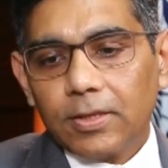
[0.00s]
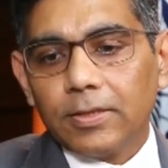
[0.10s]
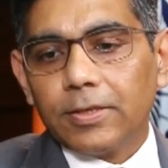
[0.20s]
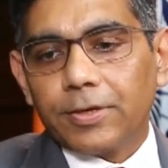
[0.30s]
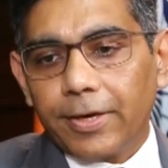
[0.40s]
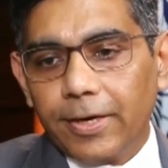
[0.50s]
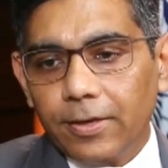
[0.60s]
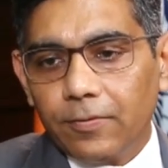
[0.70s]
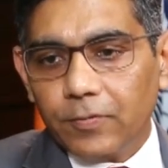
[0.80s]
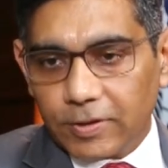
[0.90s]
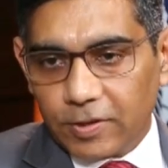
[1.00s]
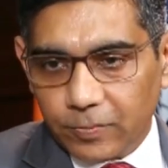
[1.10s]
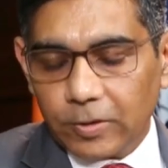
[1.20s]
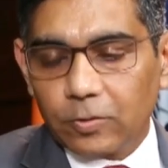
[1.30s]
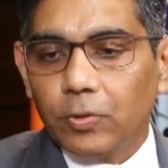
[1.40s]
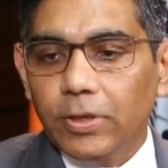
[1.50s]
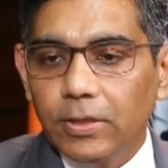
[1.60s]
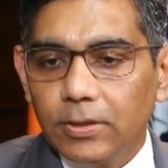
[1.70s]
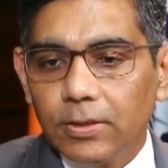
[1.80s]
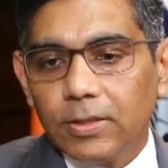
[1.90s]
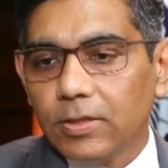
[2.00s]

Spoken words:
The trade, which has been growing,